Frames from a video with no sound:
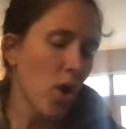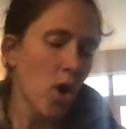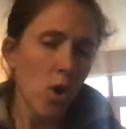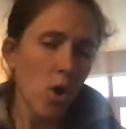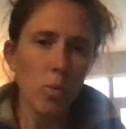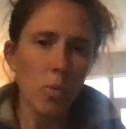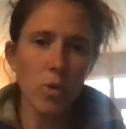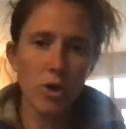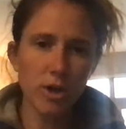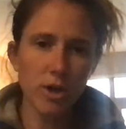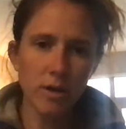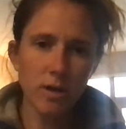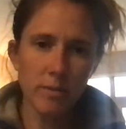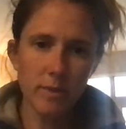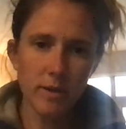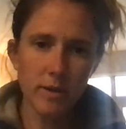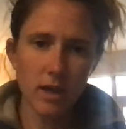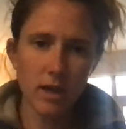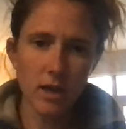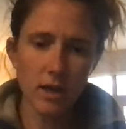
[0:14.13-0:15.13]
we're going to
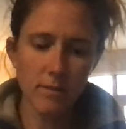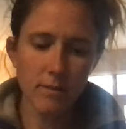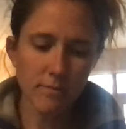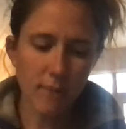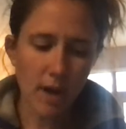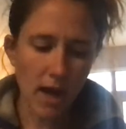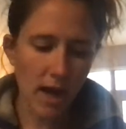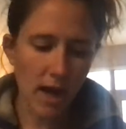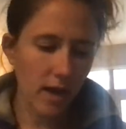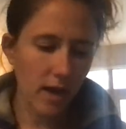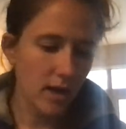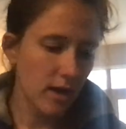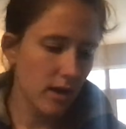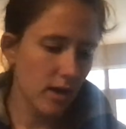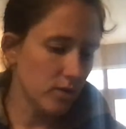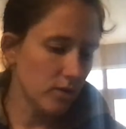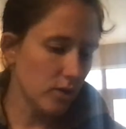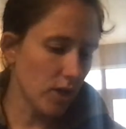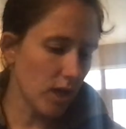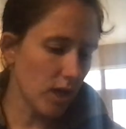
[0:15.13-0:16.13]
begin by
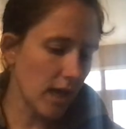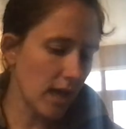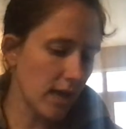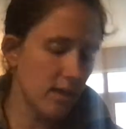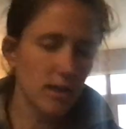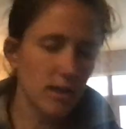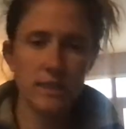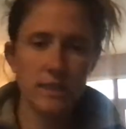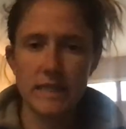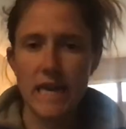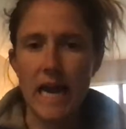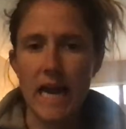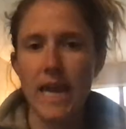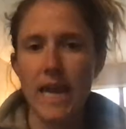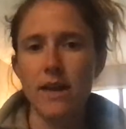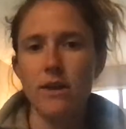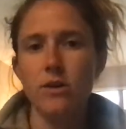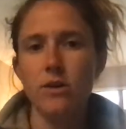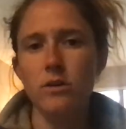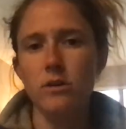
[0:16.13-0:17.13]
looking at the
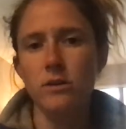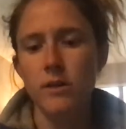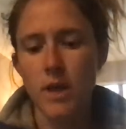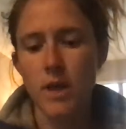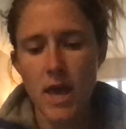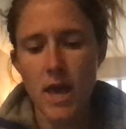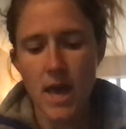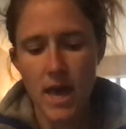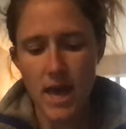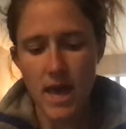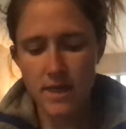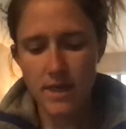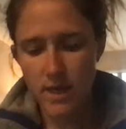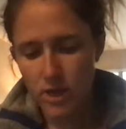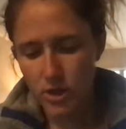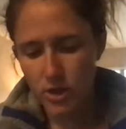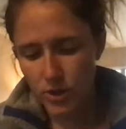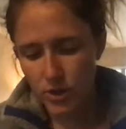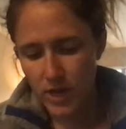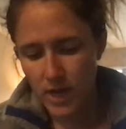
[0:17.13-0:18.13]
title and
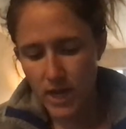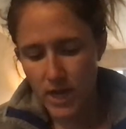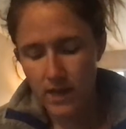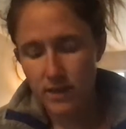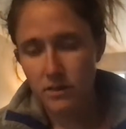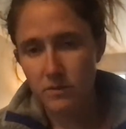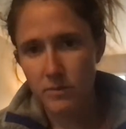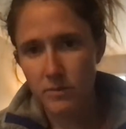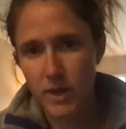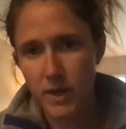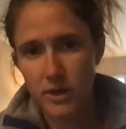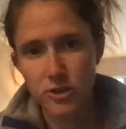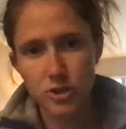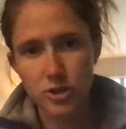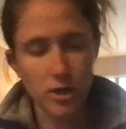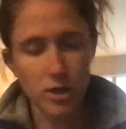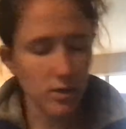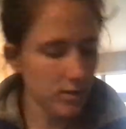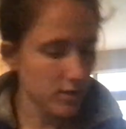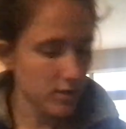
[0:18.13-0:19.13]
then looking at the
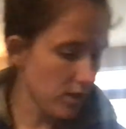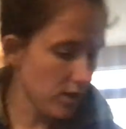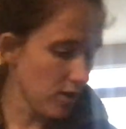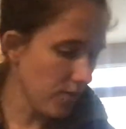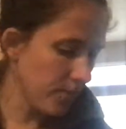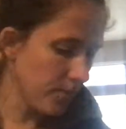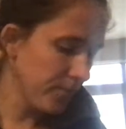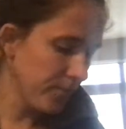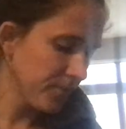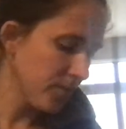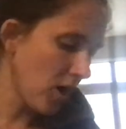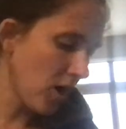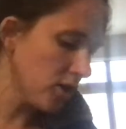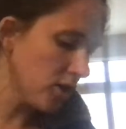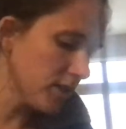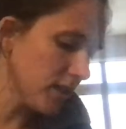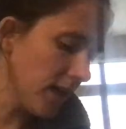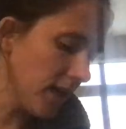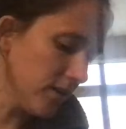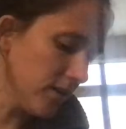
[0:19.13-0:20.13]
picture. So, our
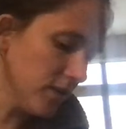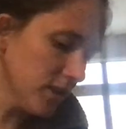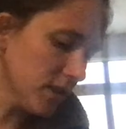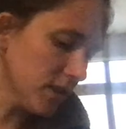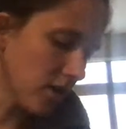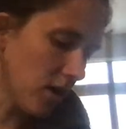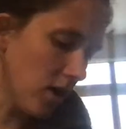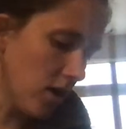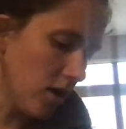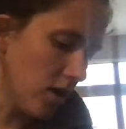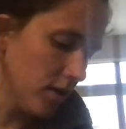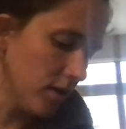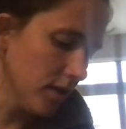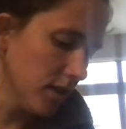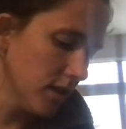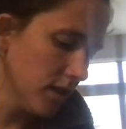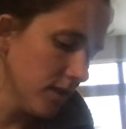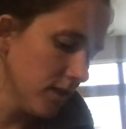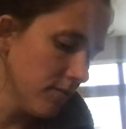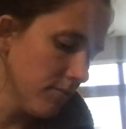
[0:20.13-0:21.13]
title is called
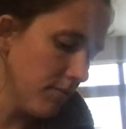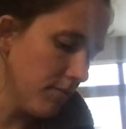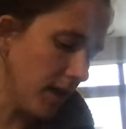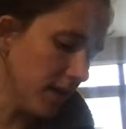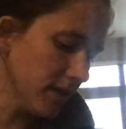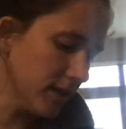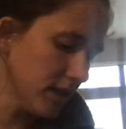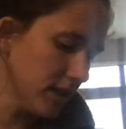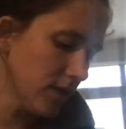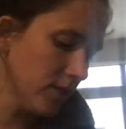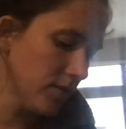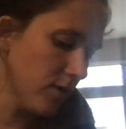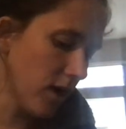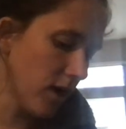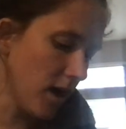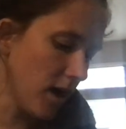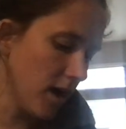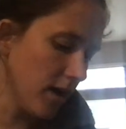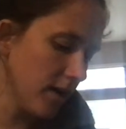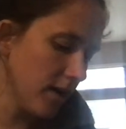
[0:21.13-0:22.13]
Montague
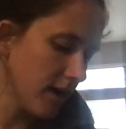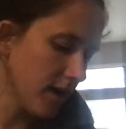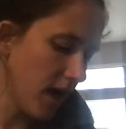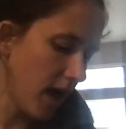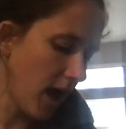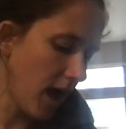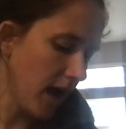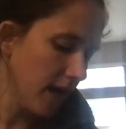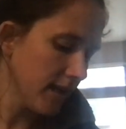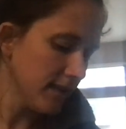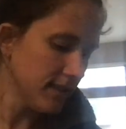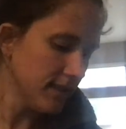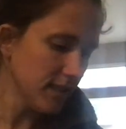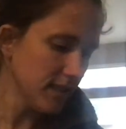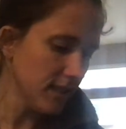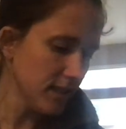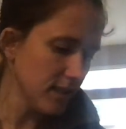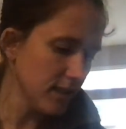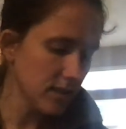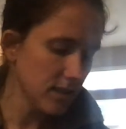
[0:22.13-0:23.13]
on the High
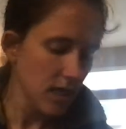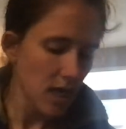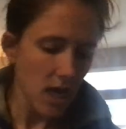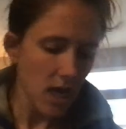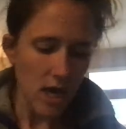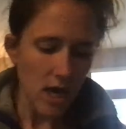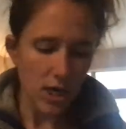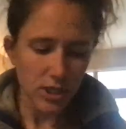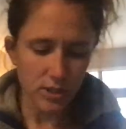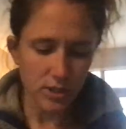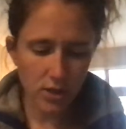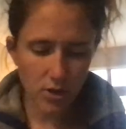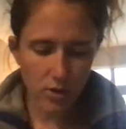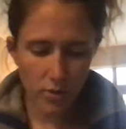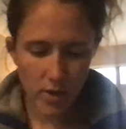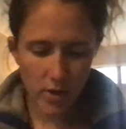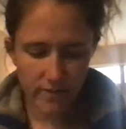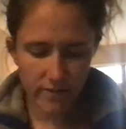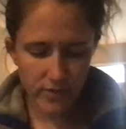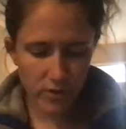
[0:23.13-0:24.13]
Seas. So,
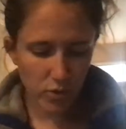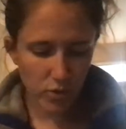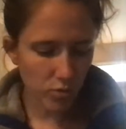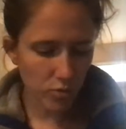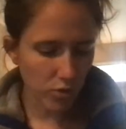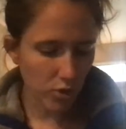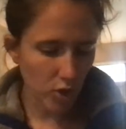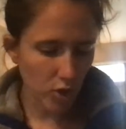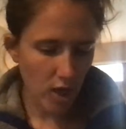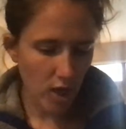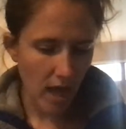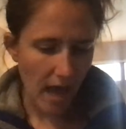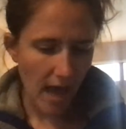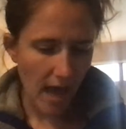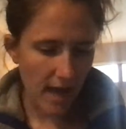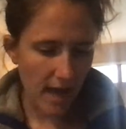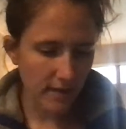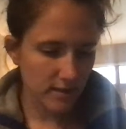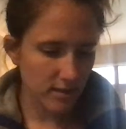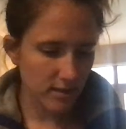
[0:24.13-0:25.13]
if you look
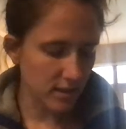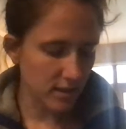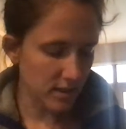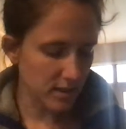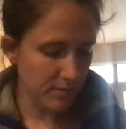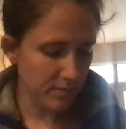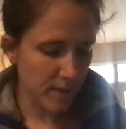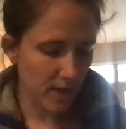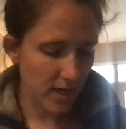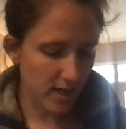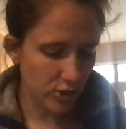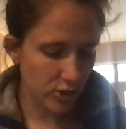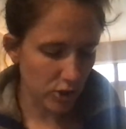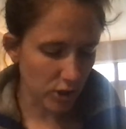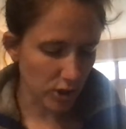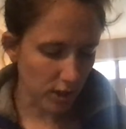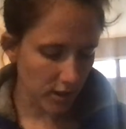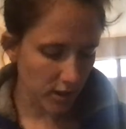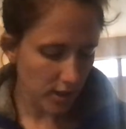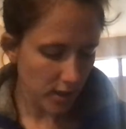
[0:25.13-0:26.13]
at this
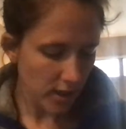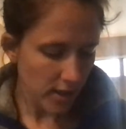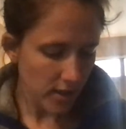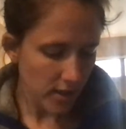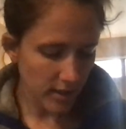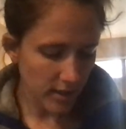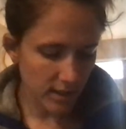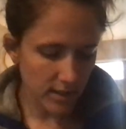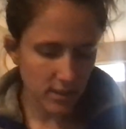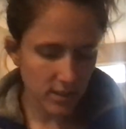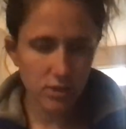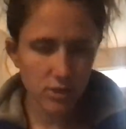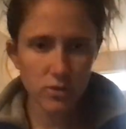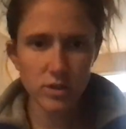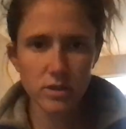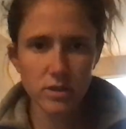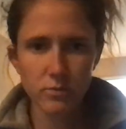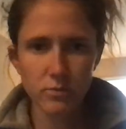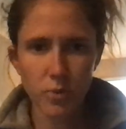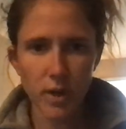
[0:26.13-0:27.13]
picture, let's do
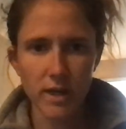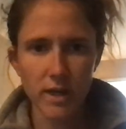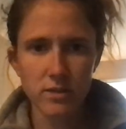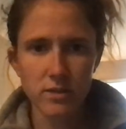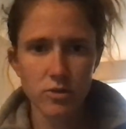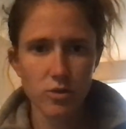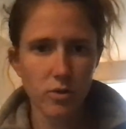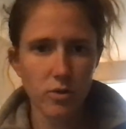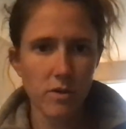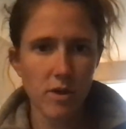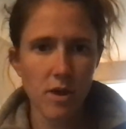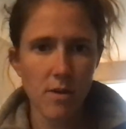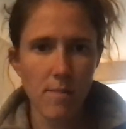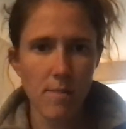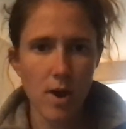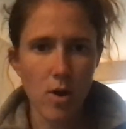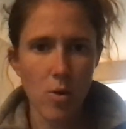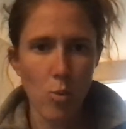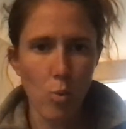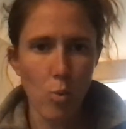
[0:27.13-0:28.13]
some brainstorming
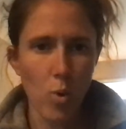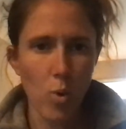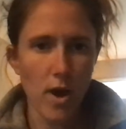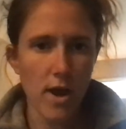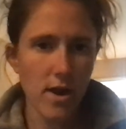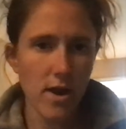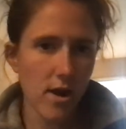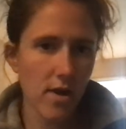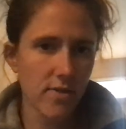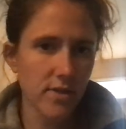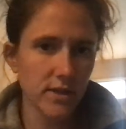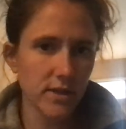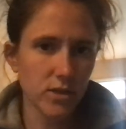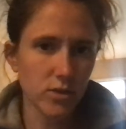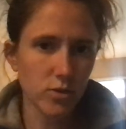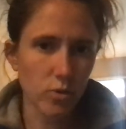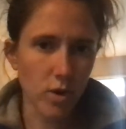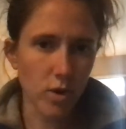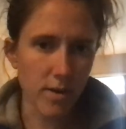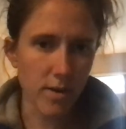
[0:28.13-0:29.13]
about what this
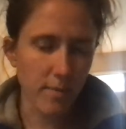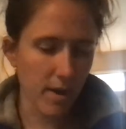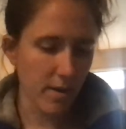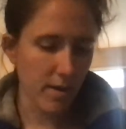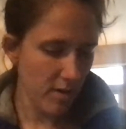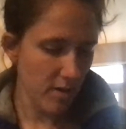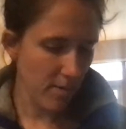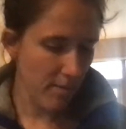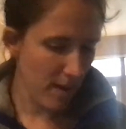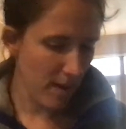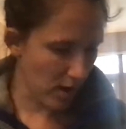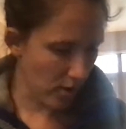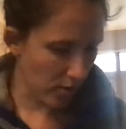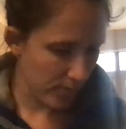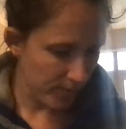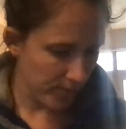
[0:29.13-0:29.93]
story might be about.